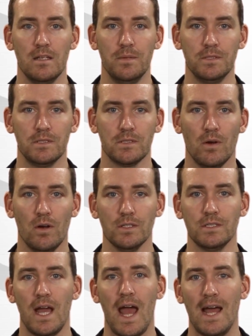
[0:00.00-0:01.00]
to business
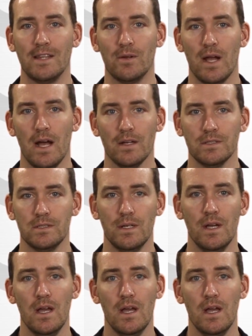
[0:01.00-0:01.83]
calls at their house.